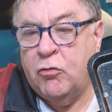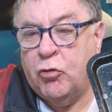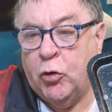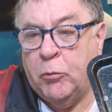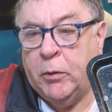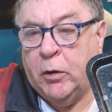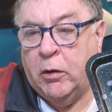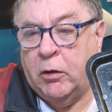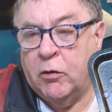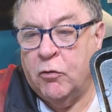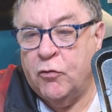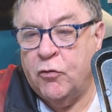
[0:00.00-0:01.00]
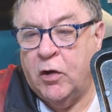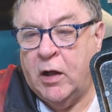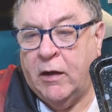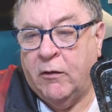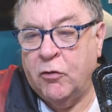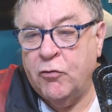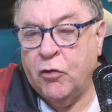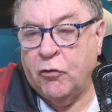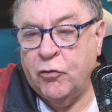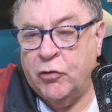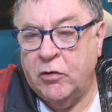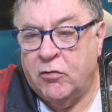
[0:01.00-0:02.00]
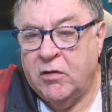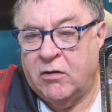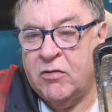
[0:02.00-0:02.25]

2 burgers and sausages.